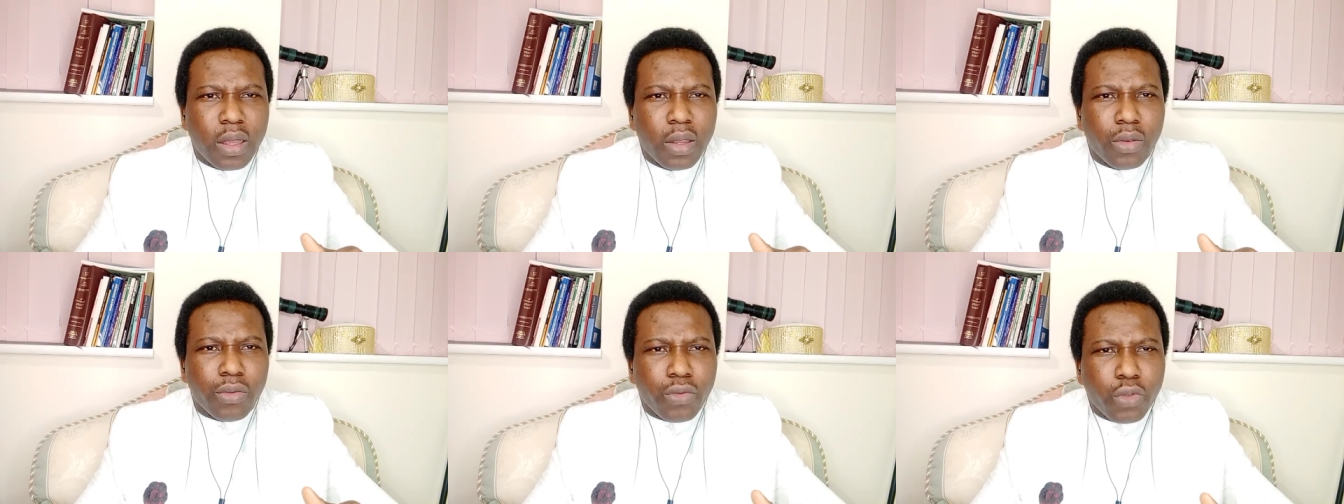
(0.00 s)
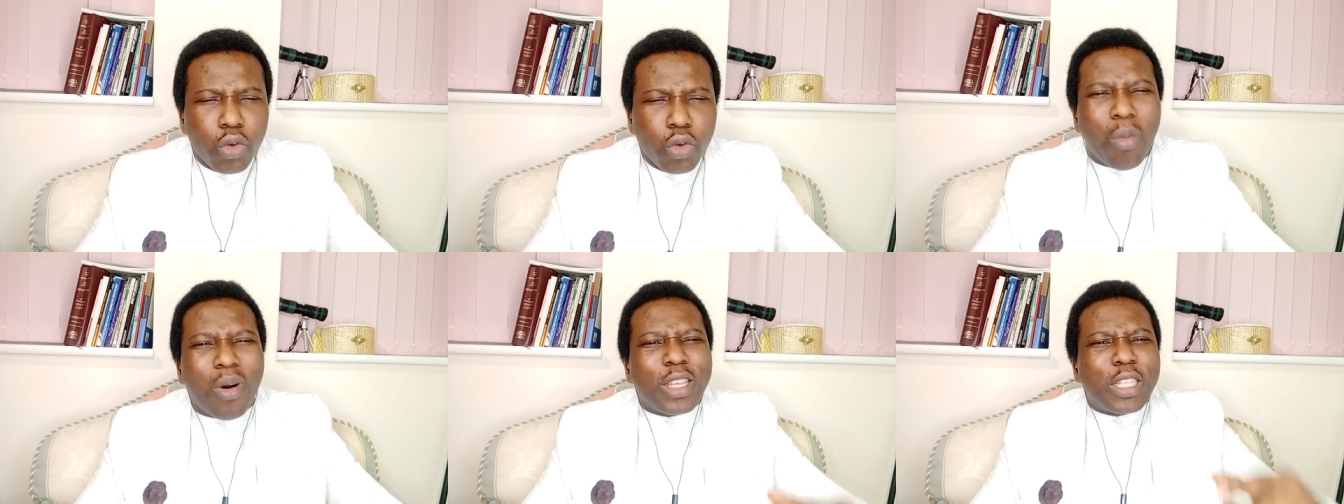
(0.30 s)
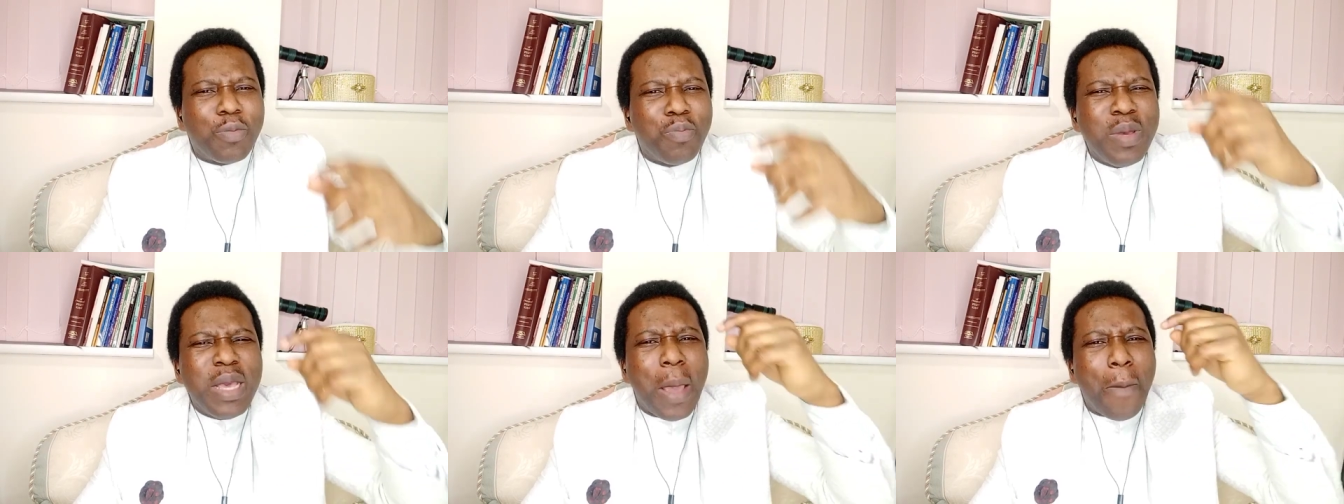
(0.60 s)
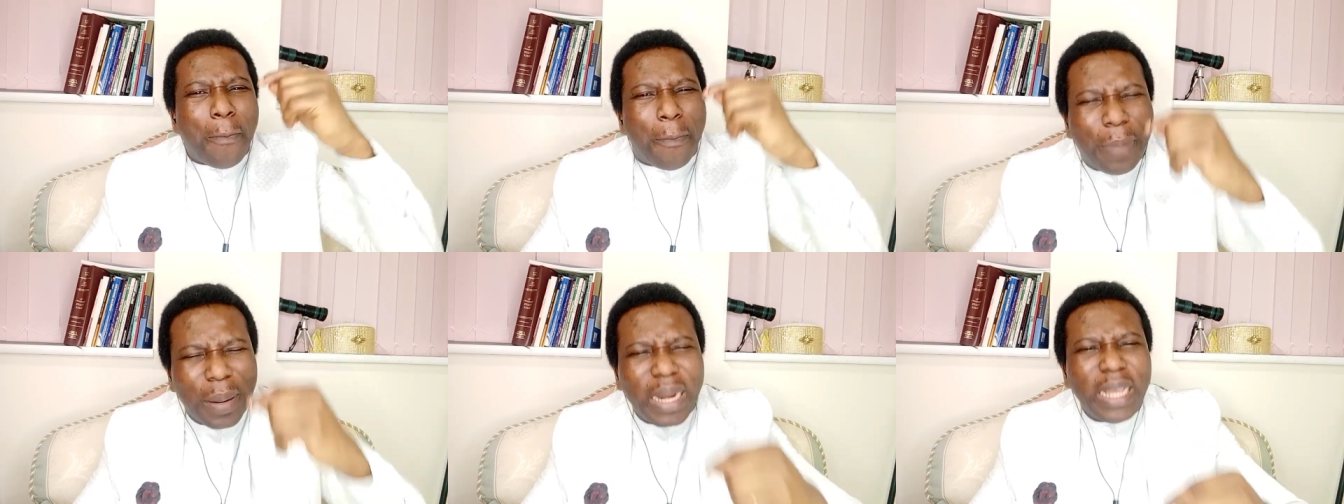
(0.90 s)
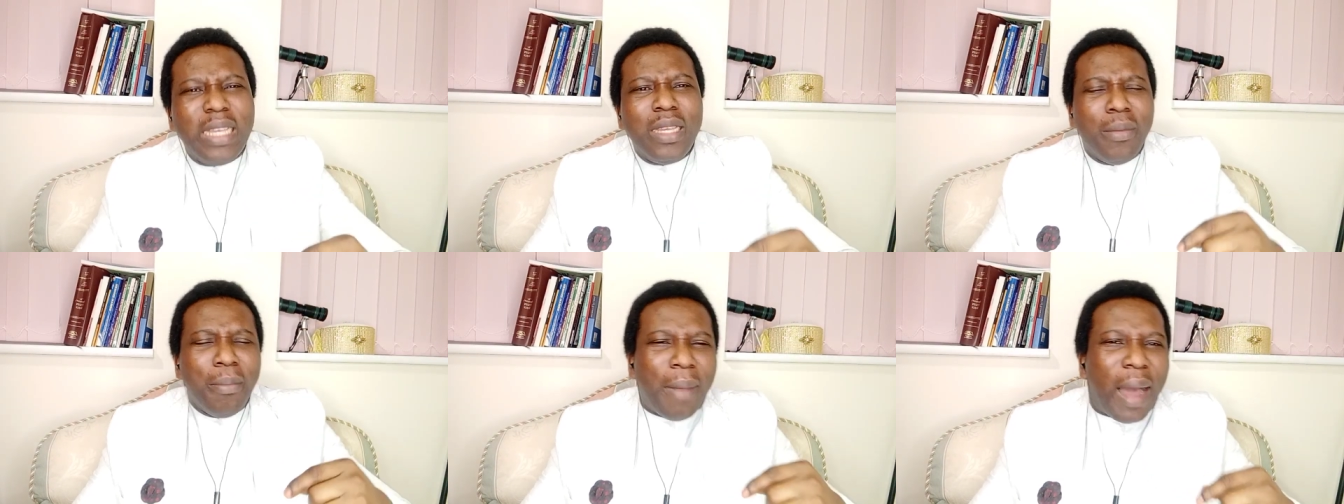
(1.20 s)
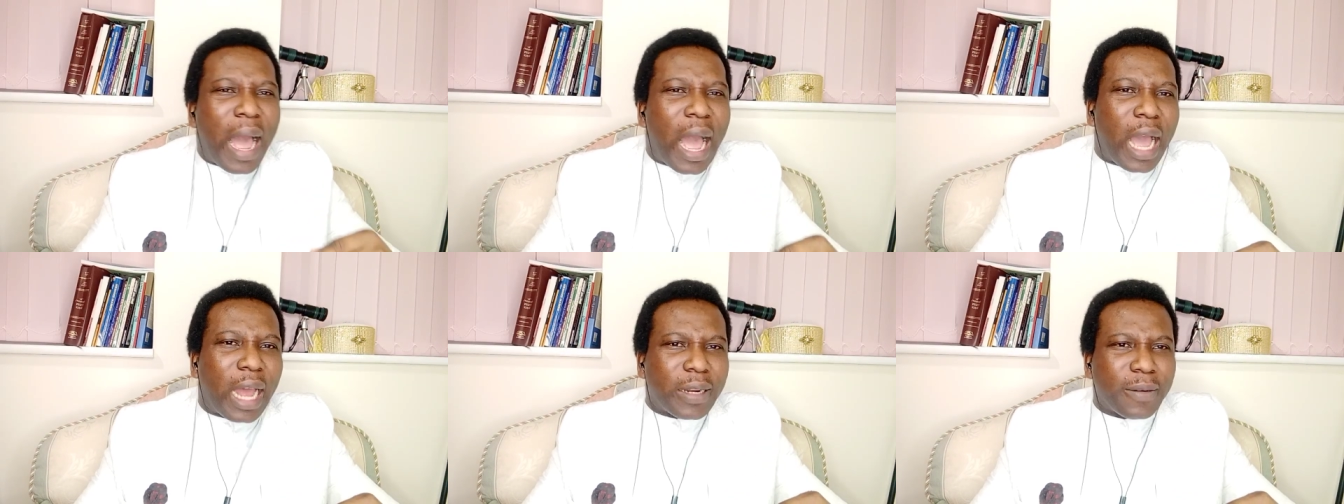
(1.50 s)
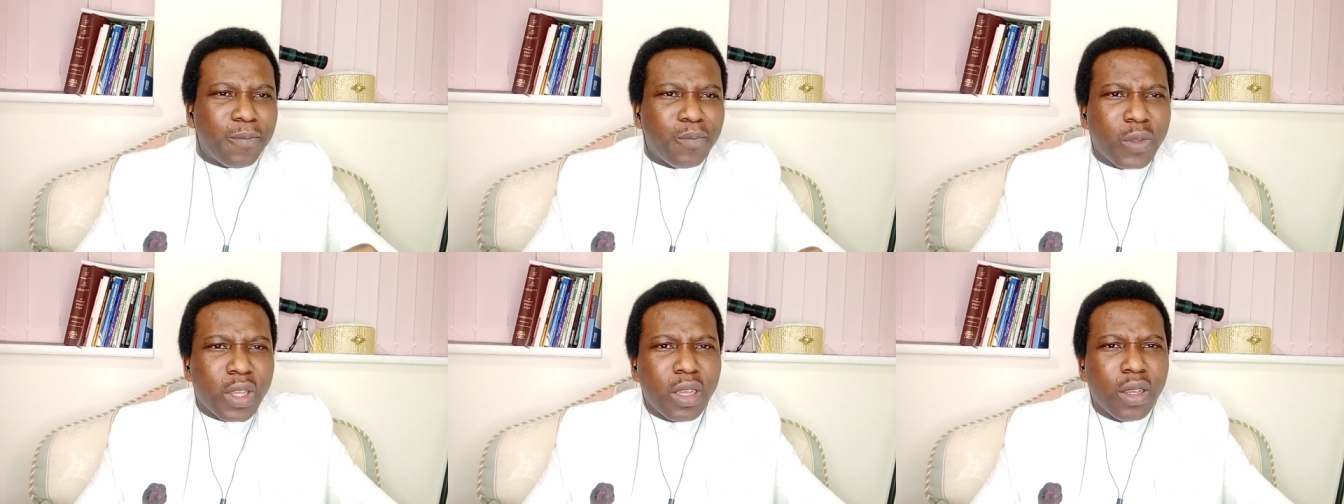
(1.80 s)
You must be a praying man.
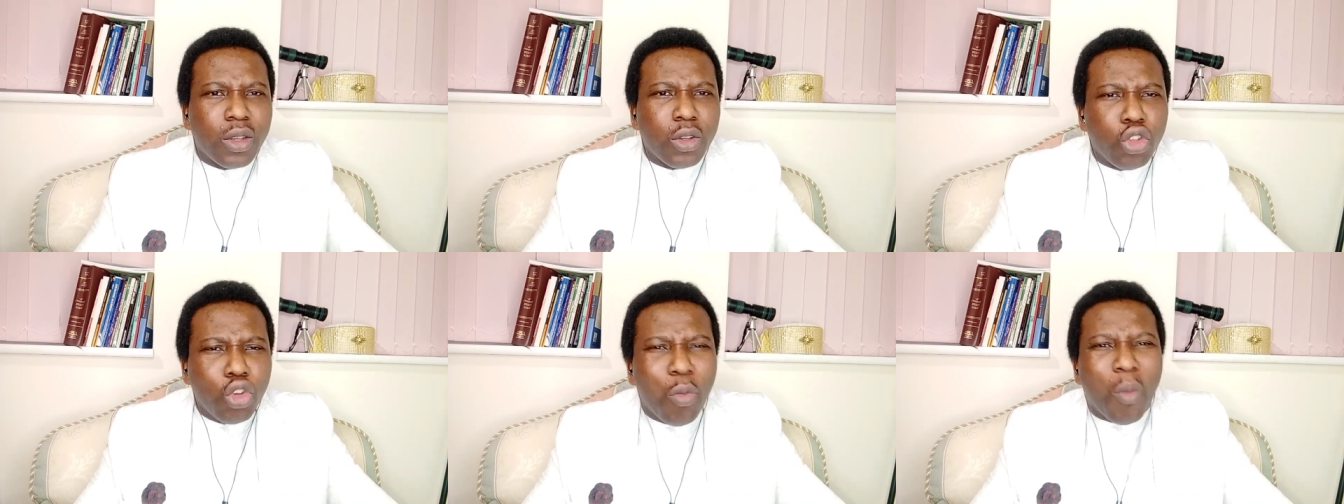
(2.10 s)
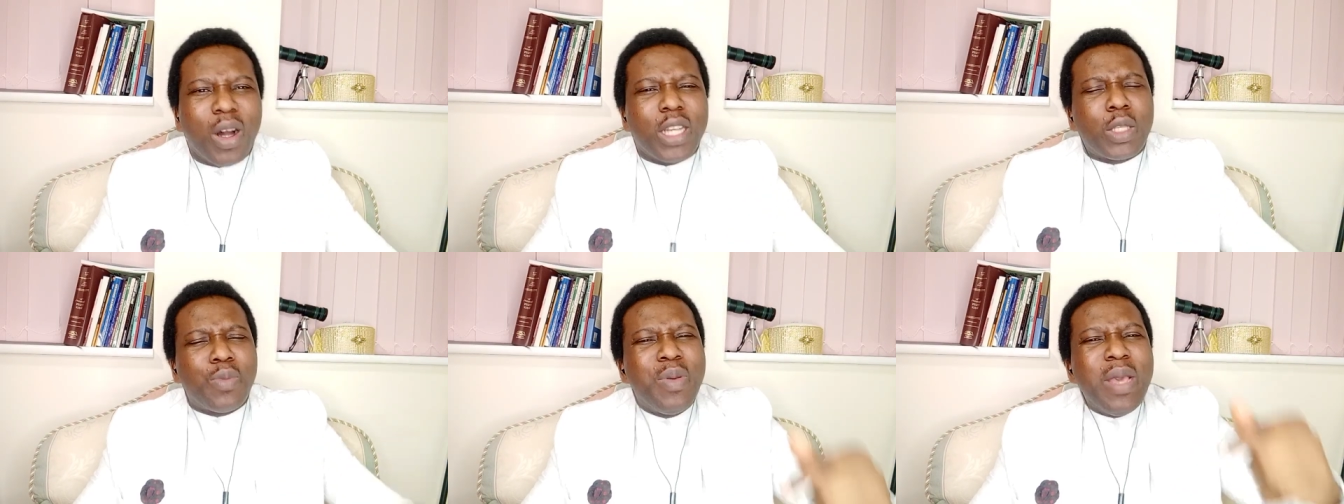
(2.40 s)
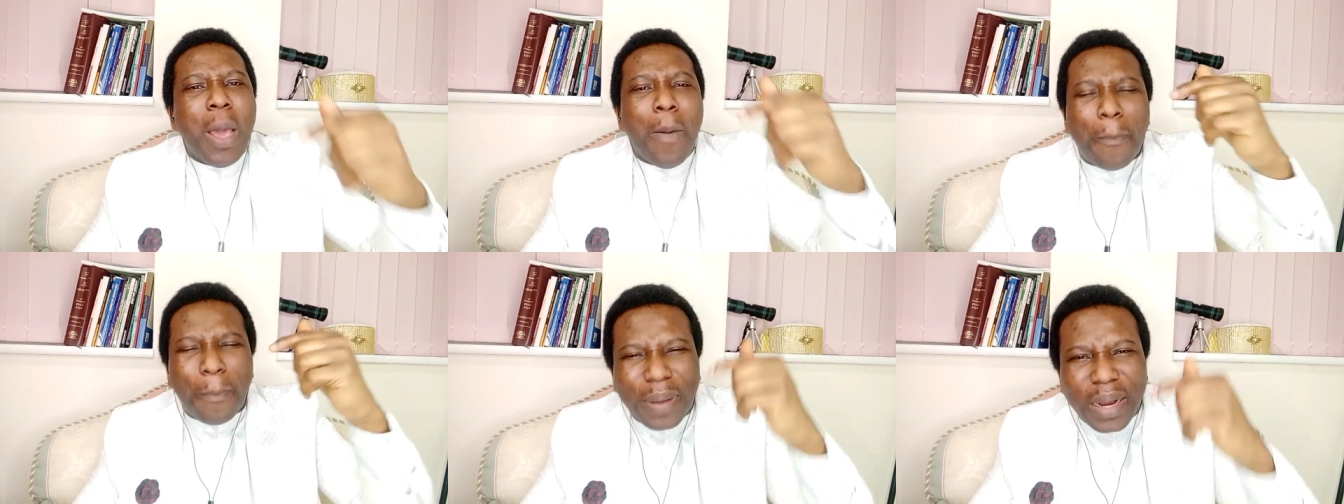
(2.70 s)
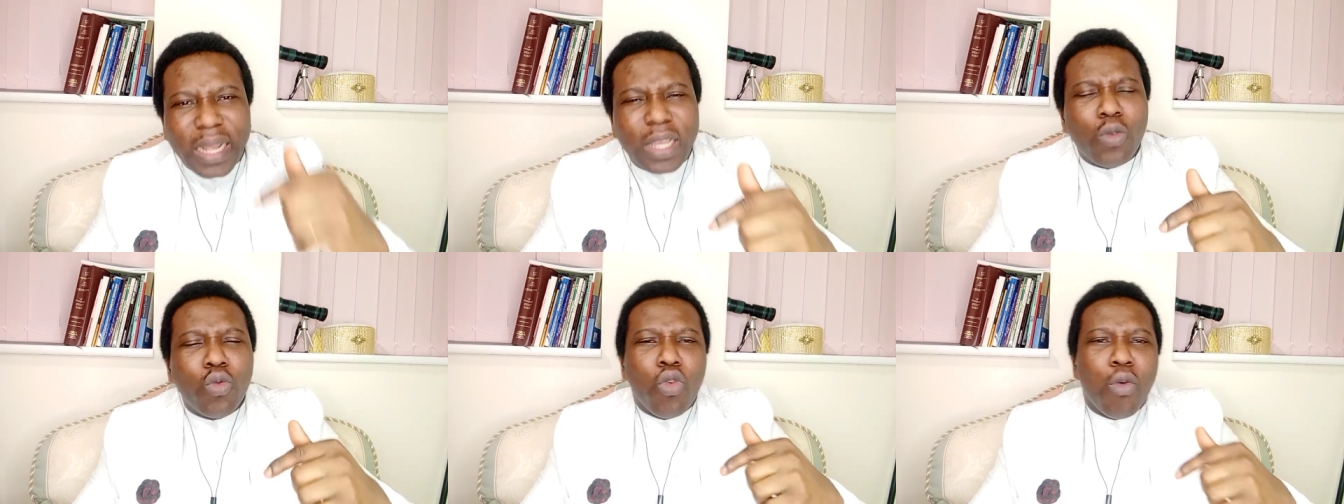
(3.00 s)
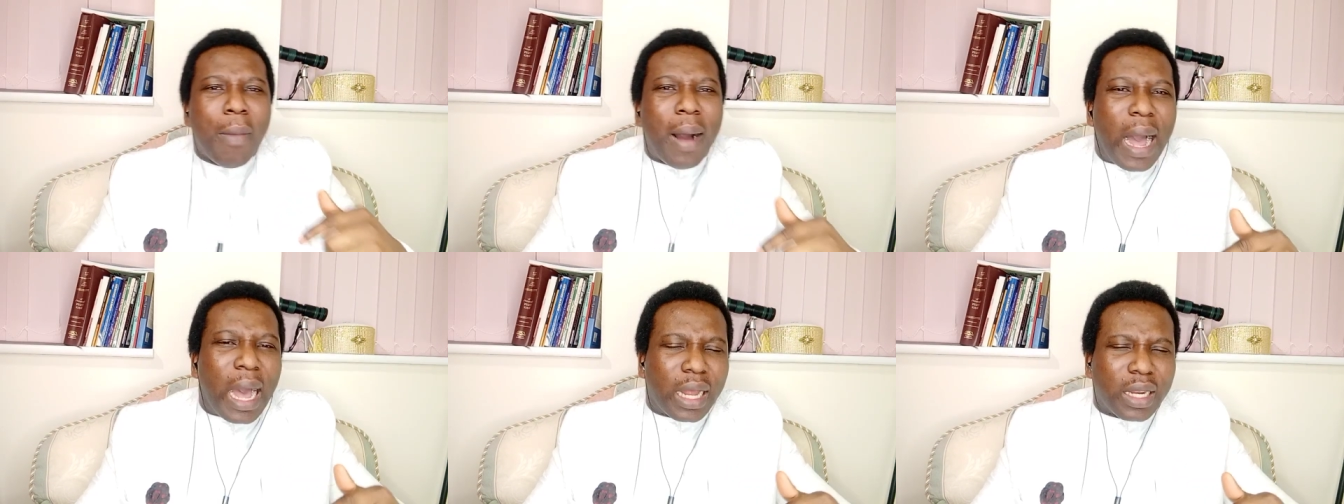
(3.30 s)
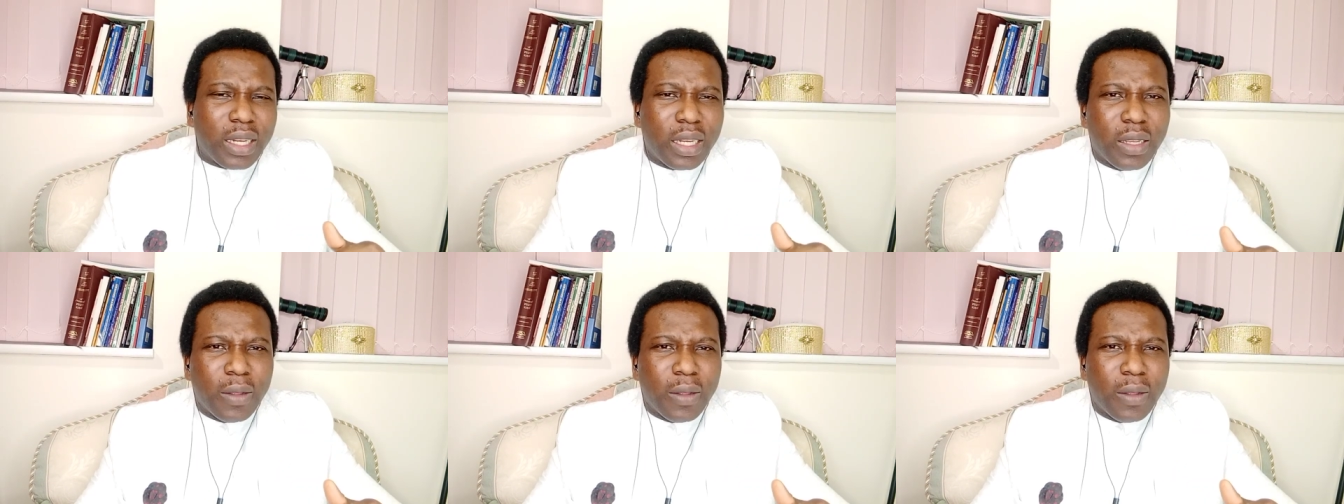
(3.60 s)
You must be a praying woman.